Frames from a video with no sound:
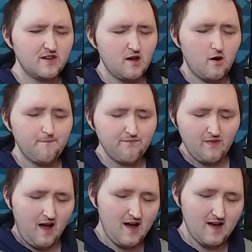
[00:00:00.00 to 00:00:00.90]

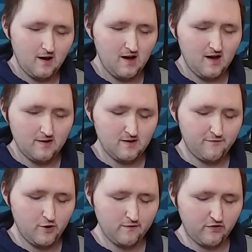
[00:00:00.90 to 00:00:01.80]

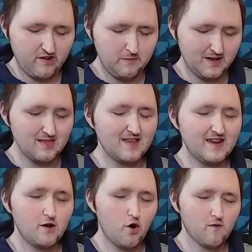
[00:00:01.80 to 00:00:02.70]
if you ever see me
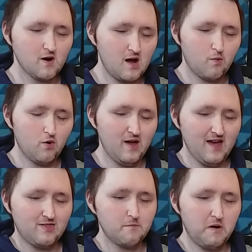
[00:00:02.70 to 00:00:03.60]
lean over, I will
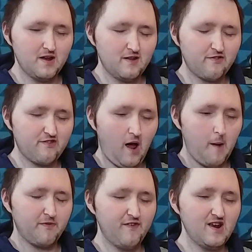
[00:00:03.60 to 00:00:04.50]
hit the button and
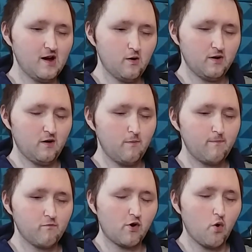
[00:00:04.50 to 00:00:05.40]
stop the video, and
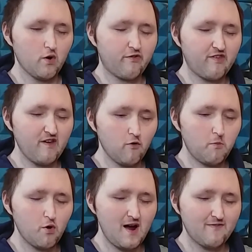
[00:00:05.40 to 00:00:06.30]
I'll record several
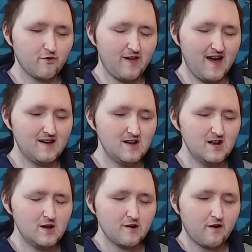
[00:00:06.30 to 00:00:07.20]
more after that,
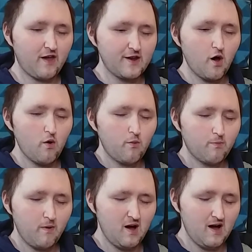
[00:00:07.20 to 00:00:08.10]
because I know
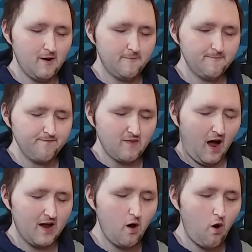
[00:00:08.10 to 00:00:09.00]

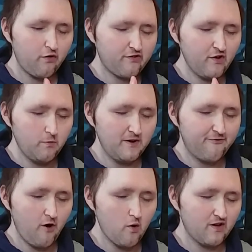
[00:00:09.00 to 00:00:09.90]
I'll still be
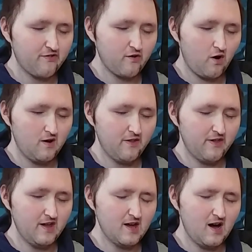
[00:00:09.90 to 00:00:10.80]
focused on
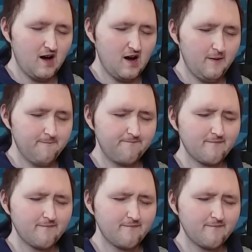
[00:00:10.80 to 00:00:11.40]
the